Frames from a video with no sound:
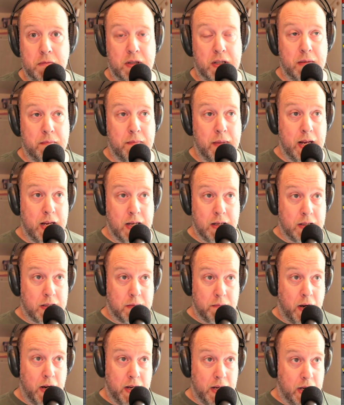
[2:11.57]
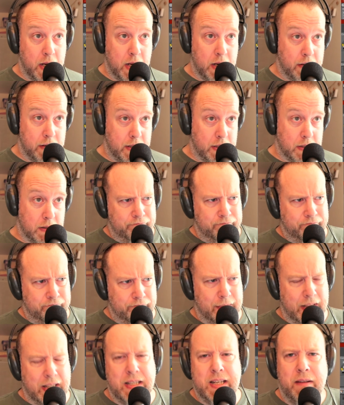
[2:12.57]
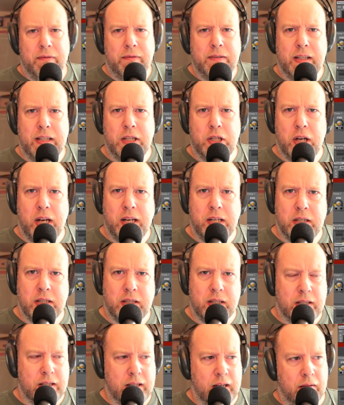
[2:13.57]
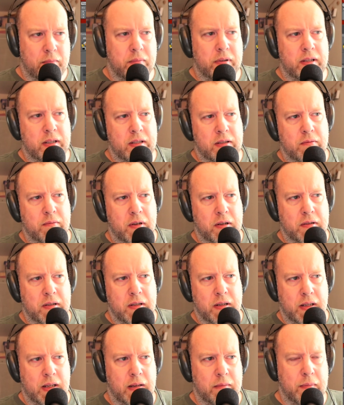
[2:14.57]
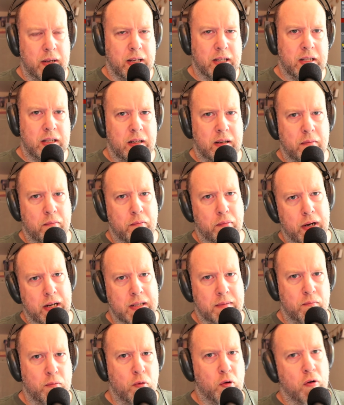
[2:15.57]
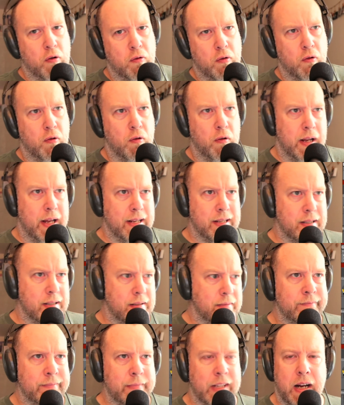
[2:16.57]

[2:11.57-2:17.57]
To me, to my ear, it definitely changes the sound, but it's almost like it makes it compress more or less.